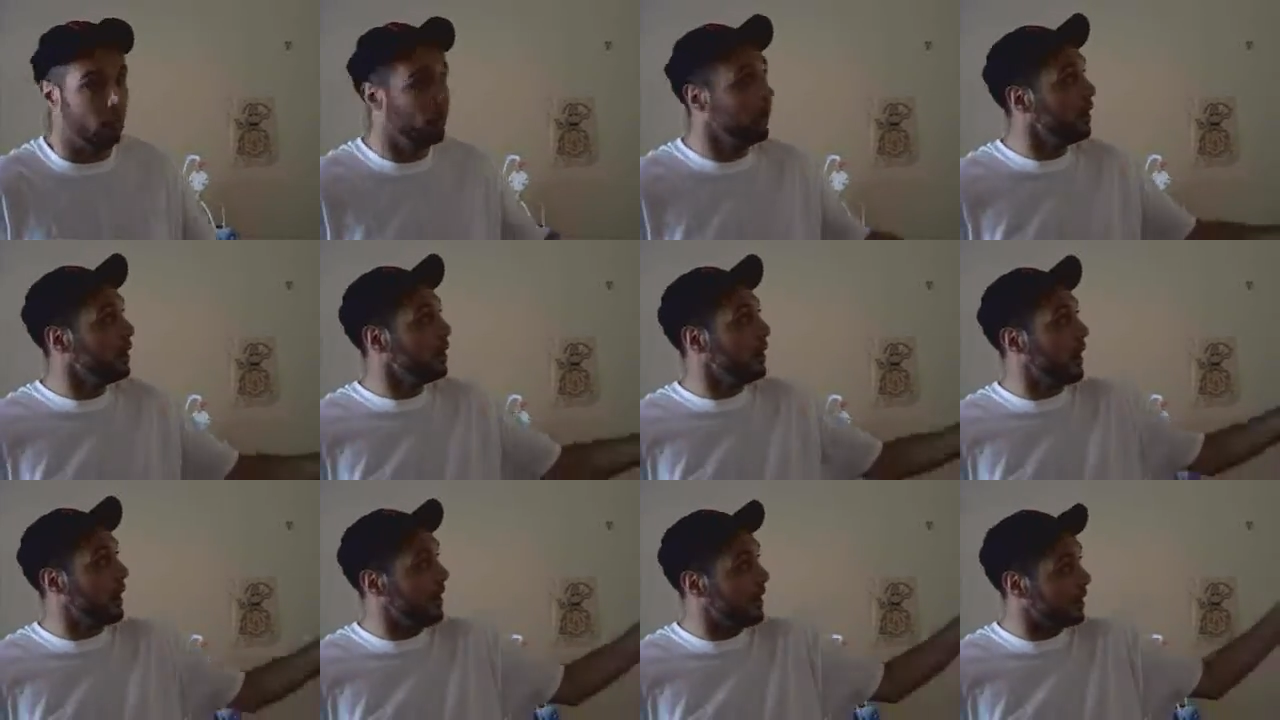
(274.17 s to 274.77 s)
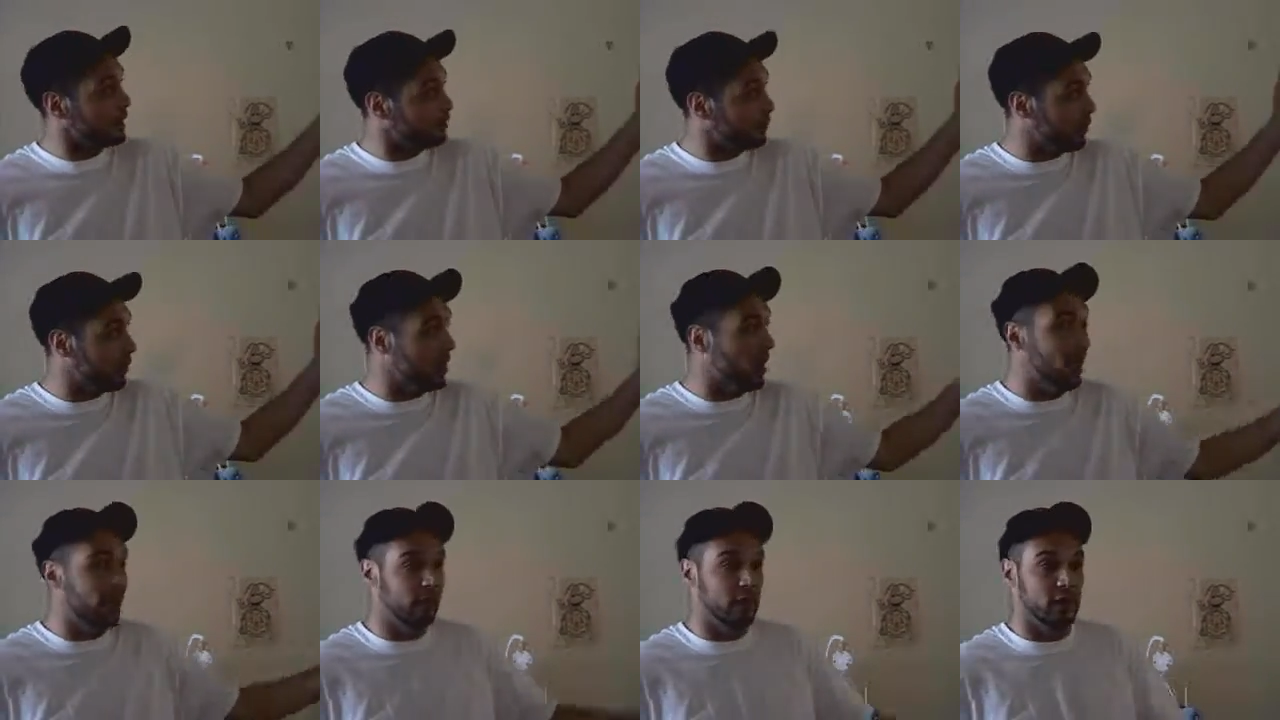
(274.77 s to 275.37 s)
and that's pretty
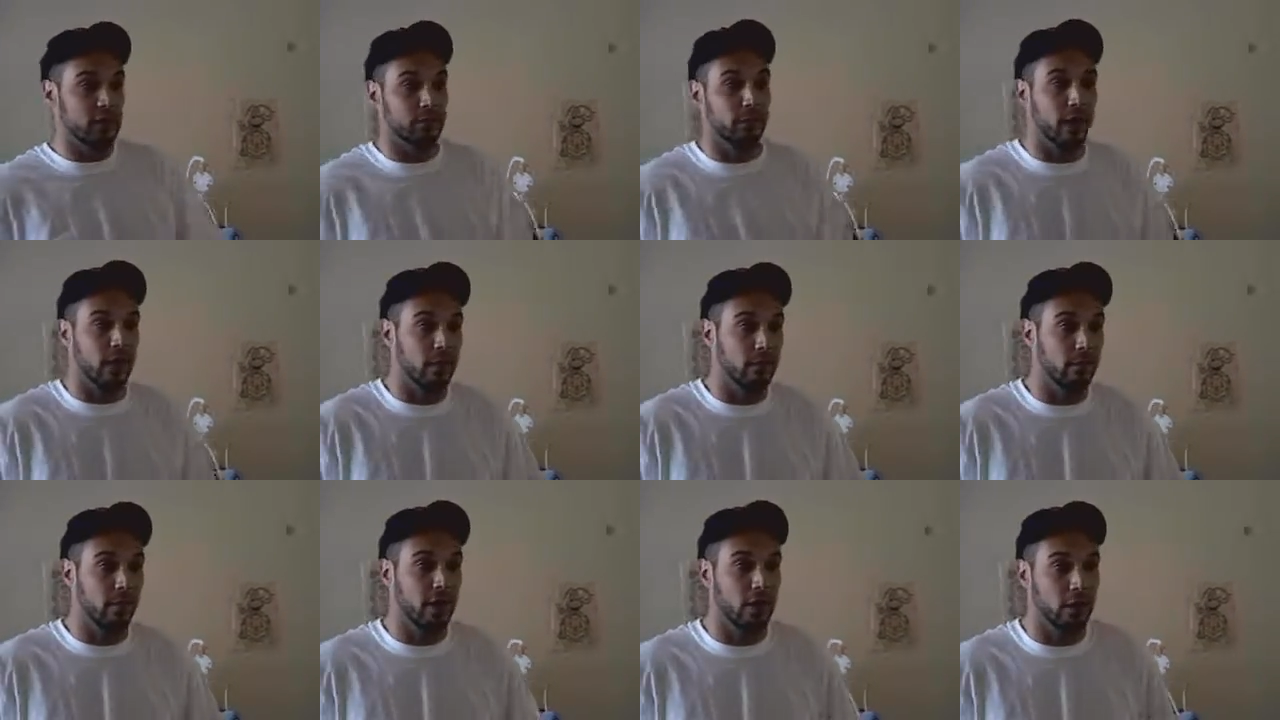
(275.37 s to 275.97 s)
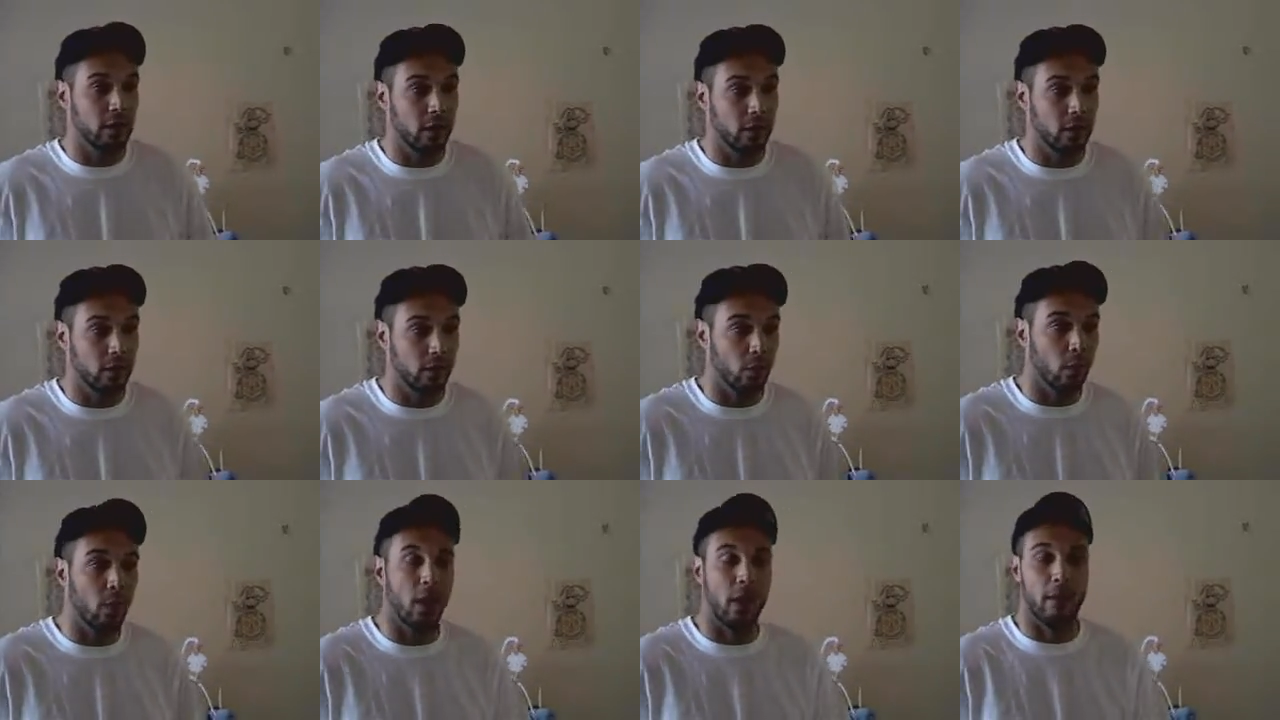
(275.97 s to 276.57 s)
obvious by the
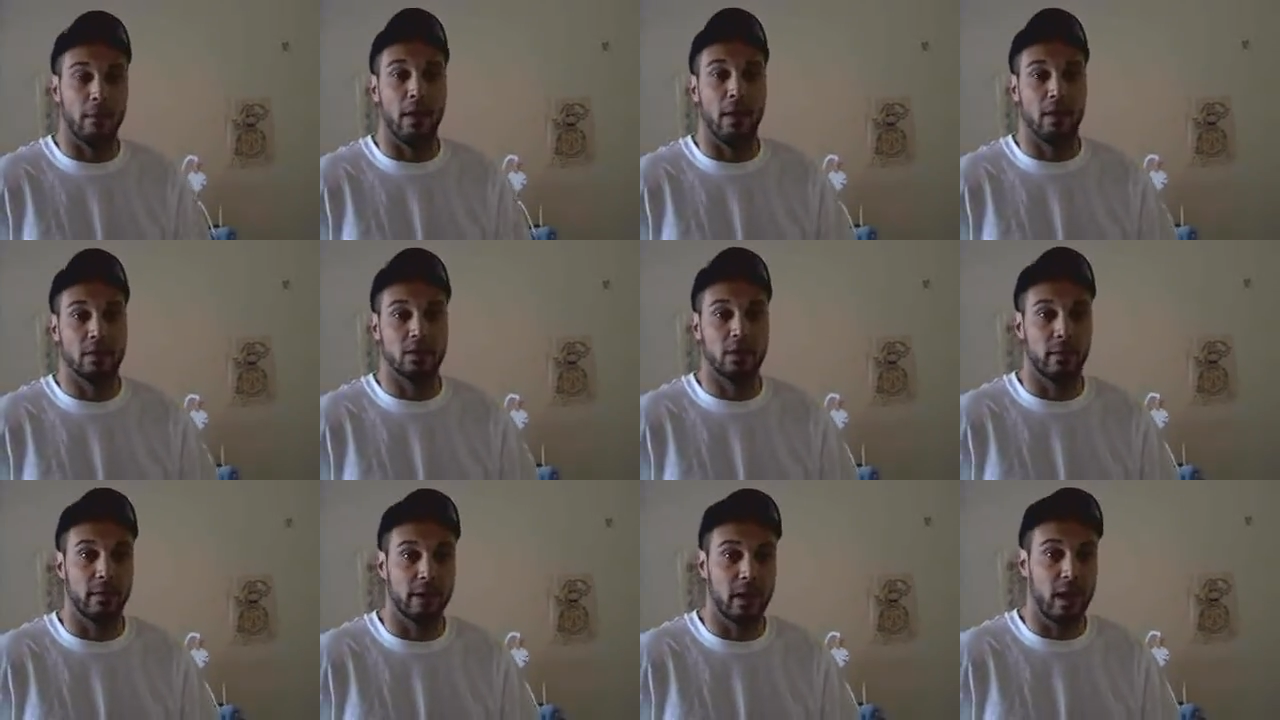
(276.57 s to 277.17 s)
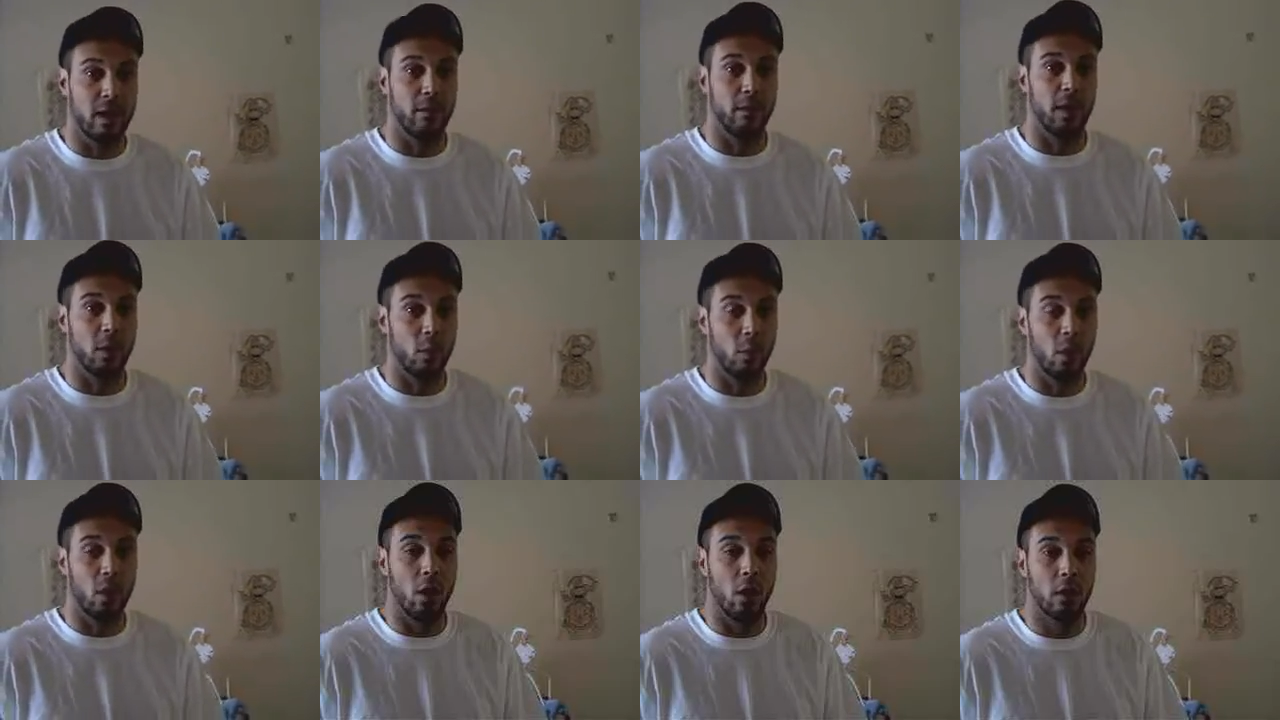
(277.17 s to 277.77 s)
watermarks coming down my
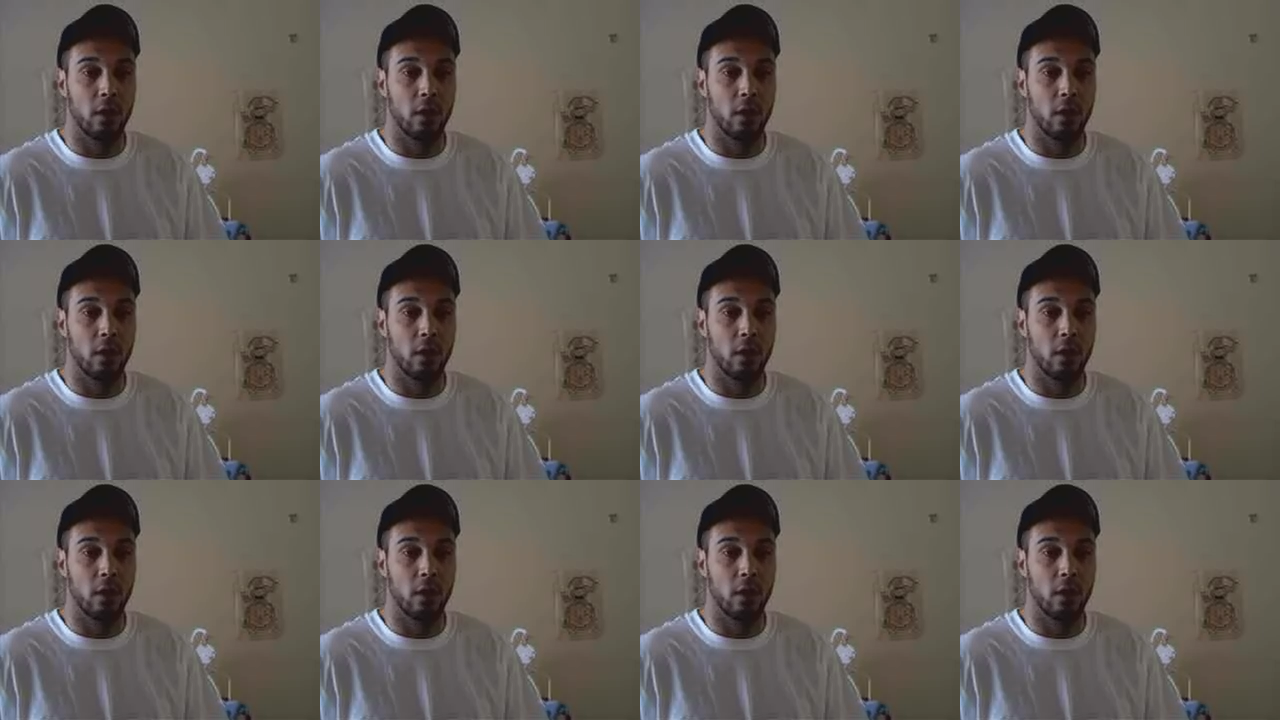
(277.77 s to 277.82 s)
wall,